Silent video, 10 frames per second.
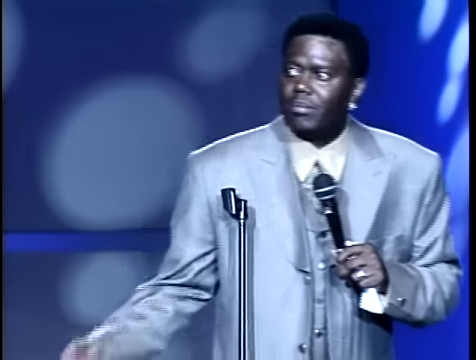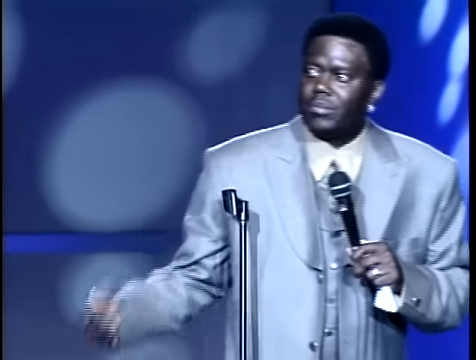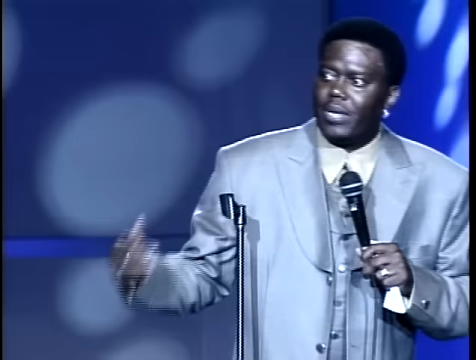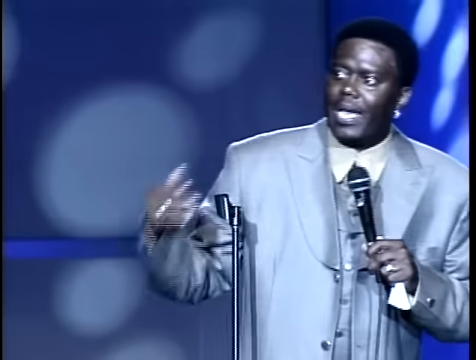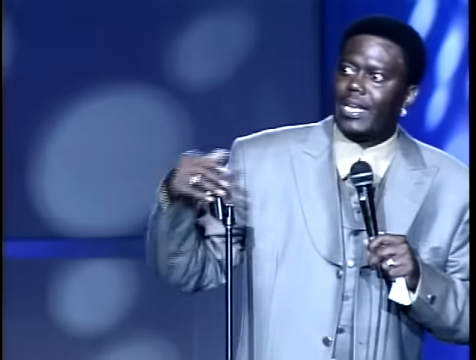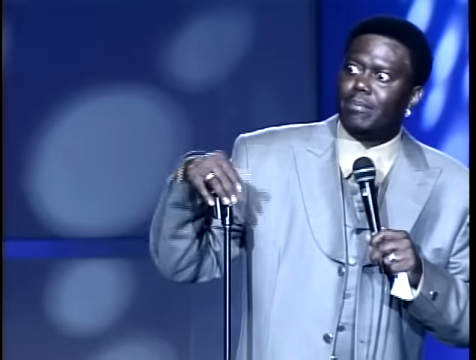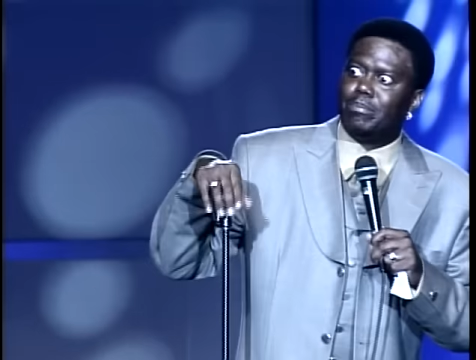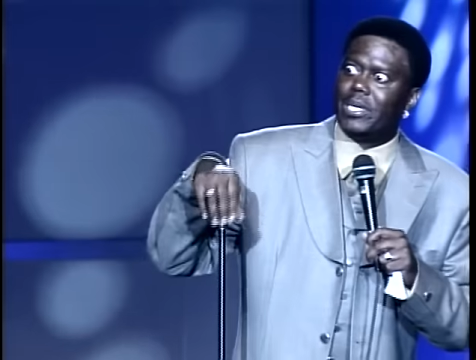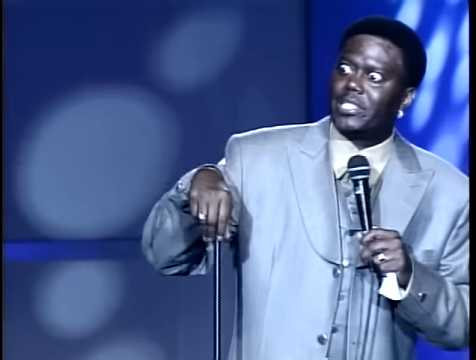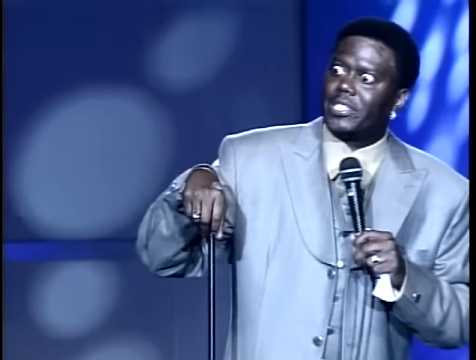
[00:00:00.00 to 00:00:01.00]
I'm trying to
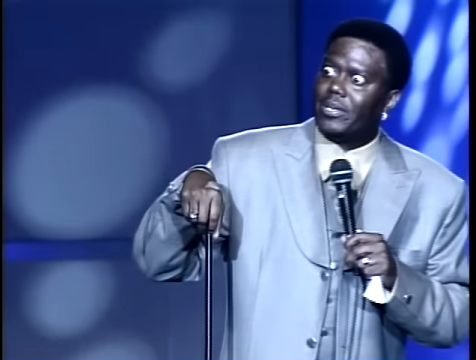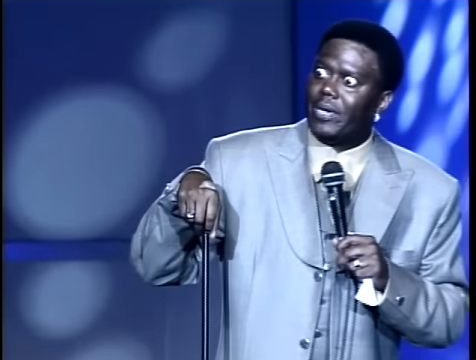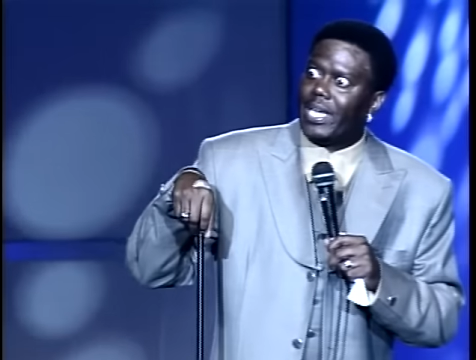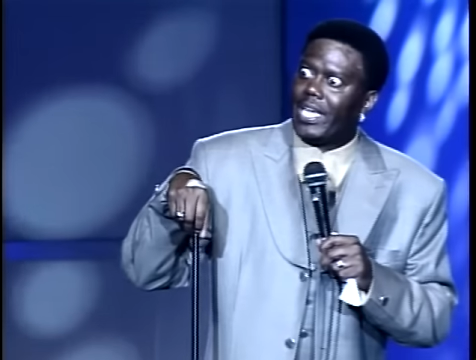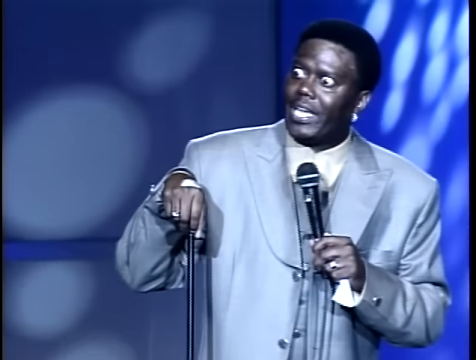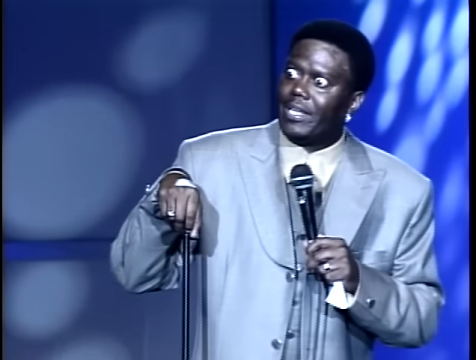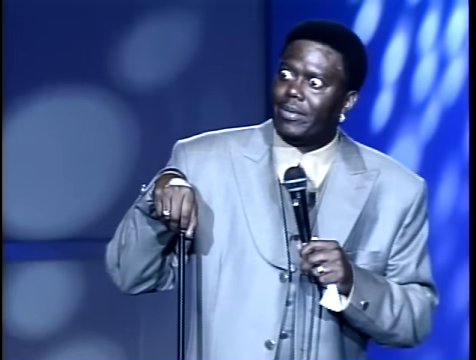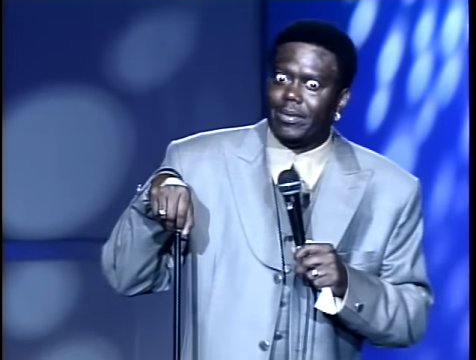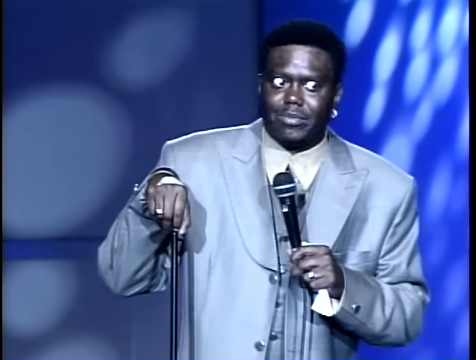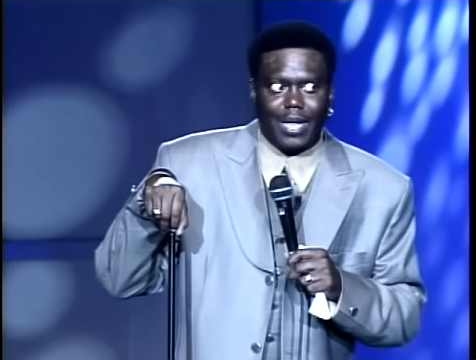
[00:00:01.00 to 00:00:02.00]
bust your ass,
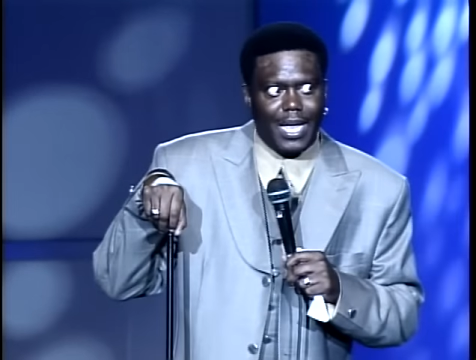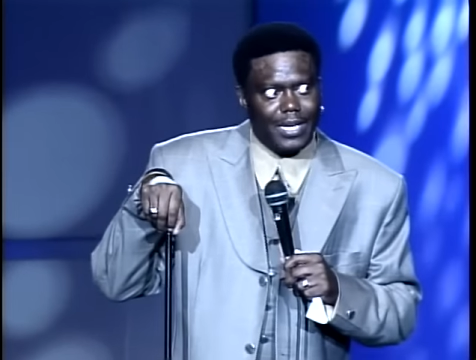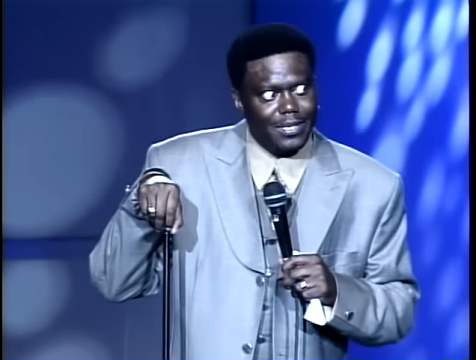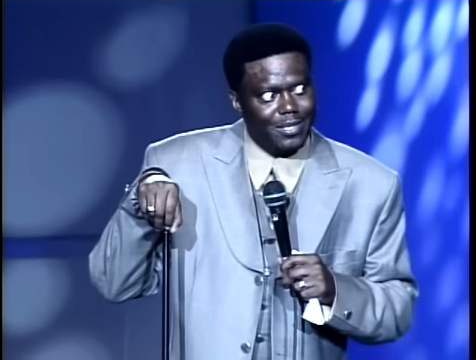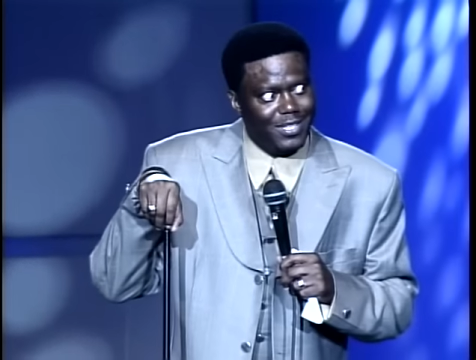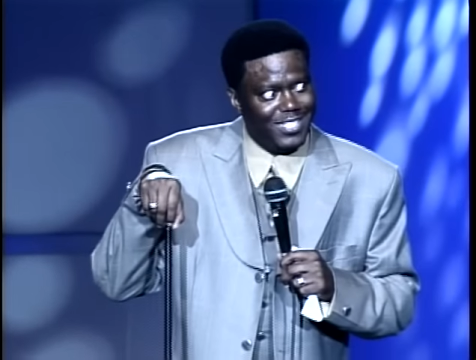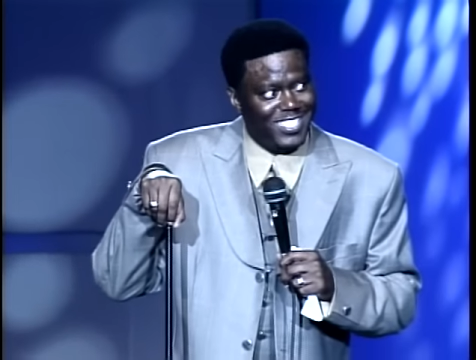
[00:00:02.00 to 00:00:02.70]
that's what I'm trying to